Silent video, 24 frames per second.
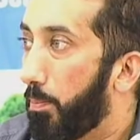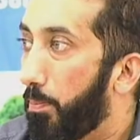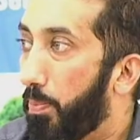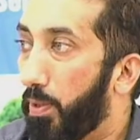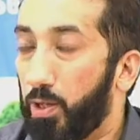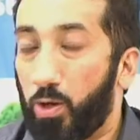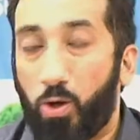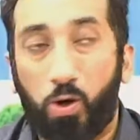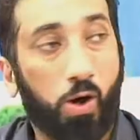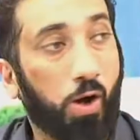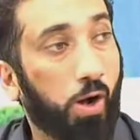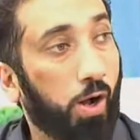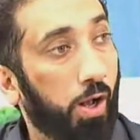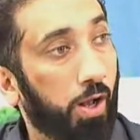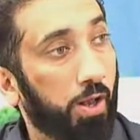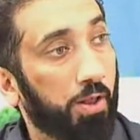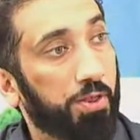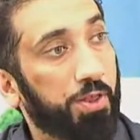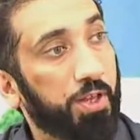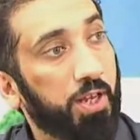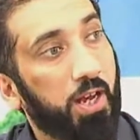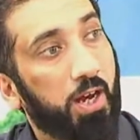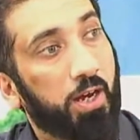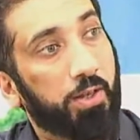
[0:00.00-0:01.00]
But
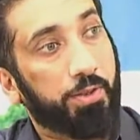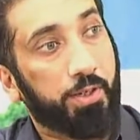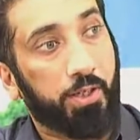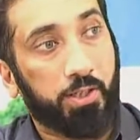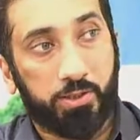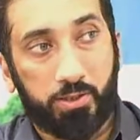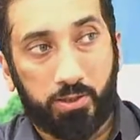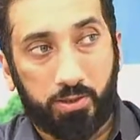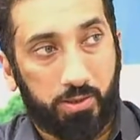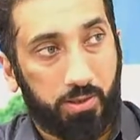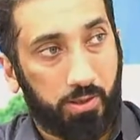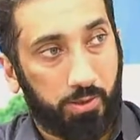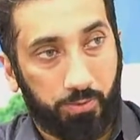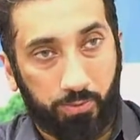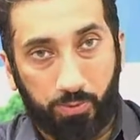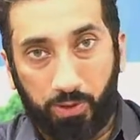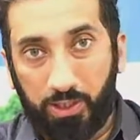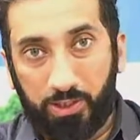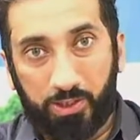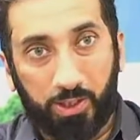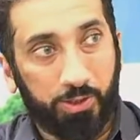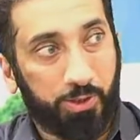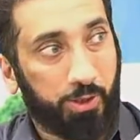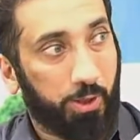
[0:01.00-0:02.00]
the
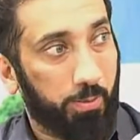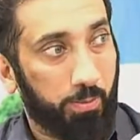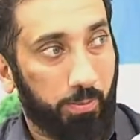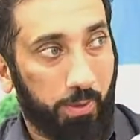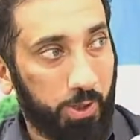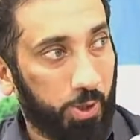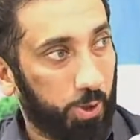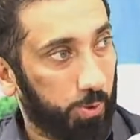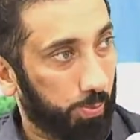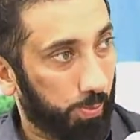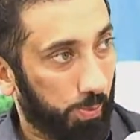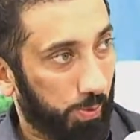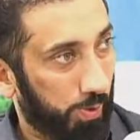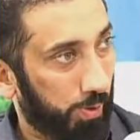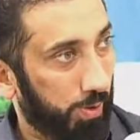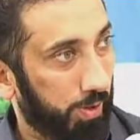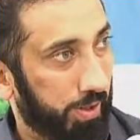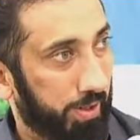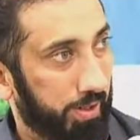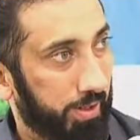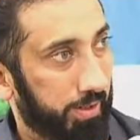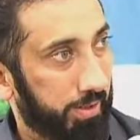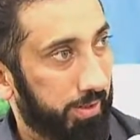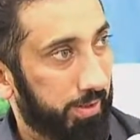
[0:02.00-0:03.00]
reasons are much
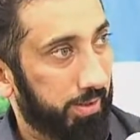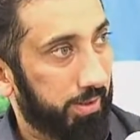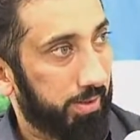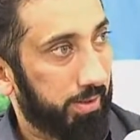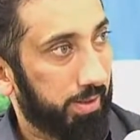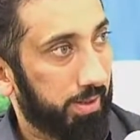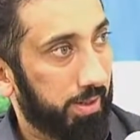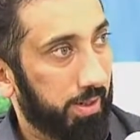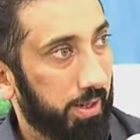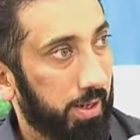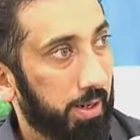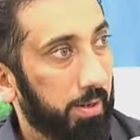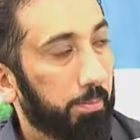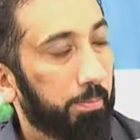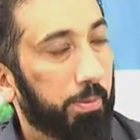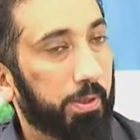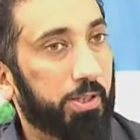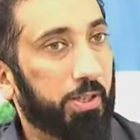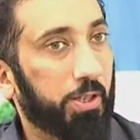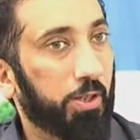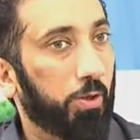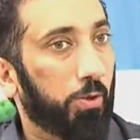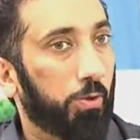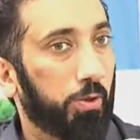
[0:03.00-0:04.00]
more. But
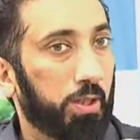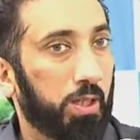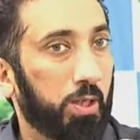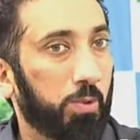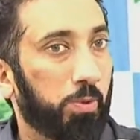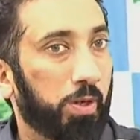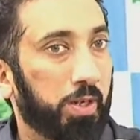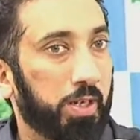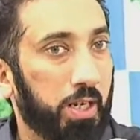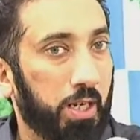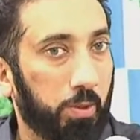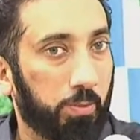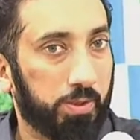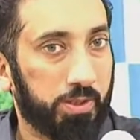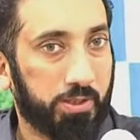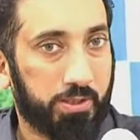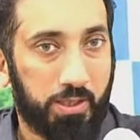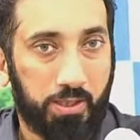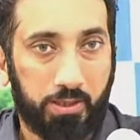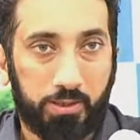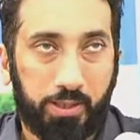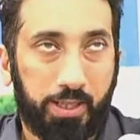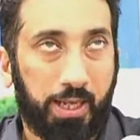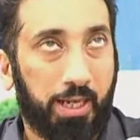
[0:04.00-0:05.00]
the only one he was,
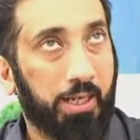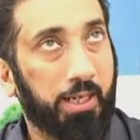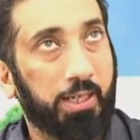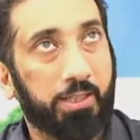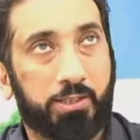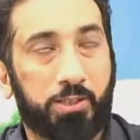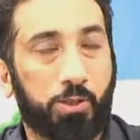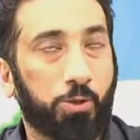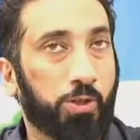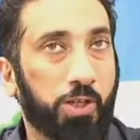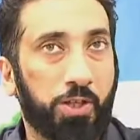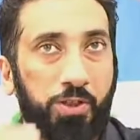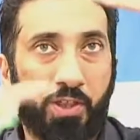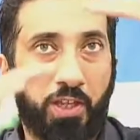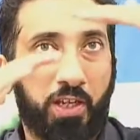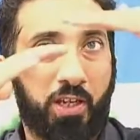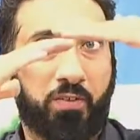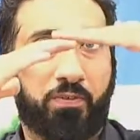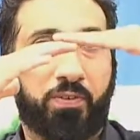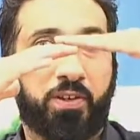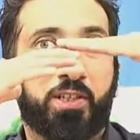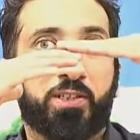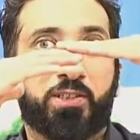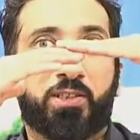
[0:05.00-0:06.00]
you can think
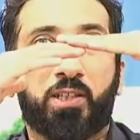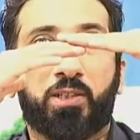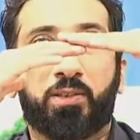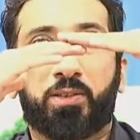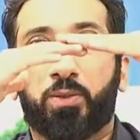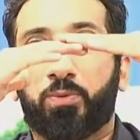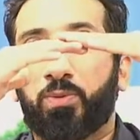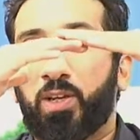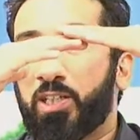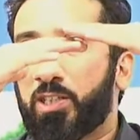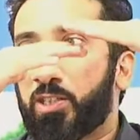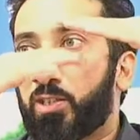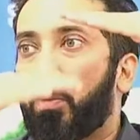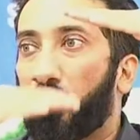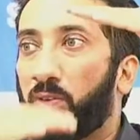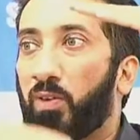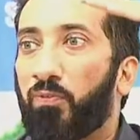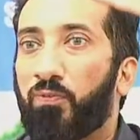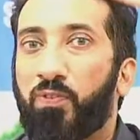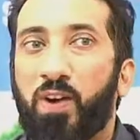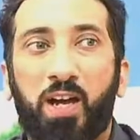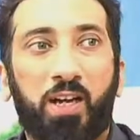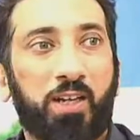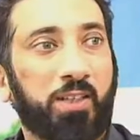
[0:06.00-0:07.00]
of it as that the rest of the
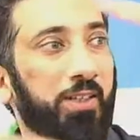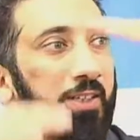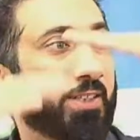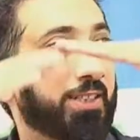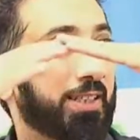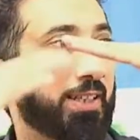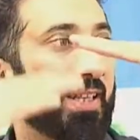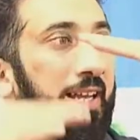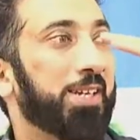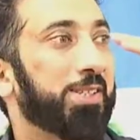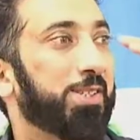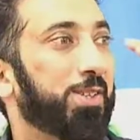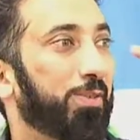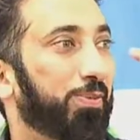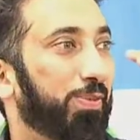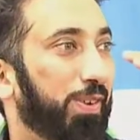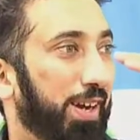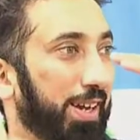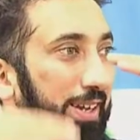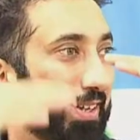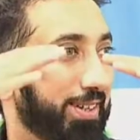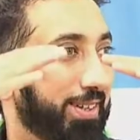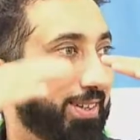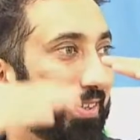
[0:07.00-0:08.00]
file is
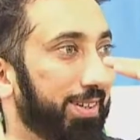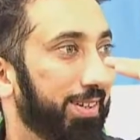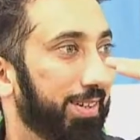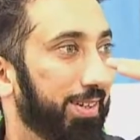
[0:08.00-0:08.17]
classified.